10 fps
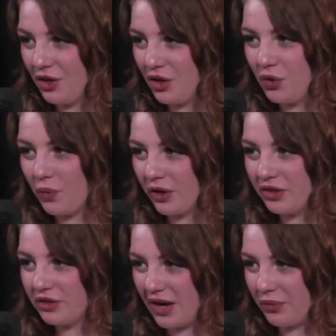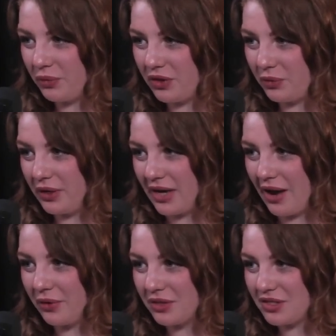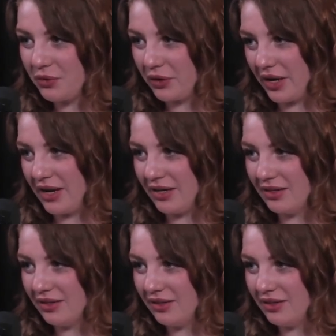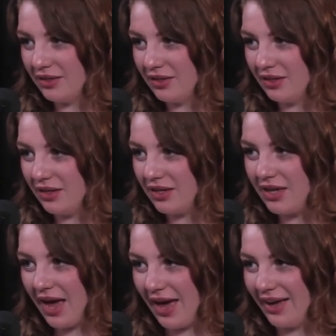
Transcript: who weren't around when the Twin Towers were hit. Yeah. Yeah.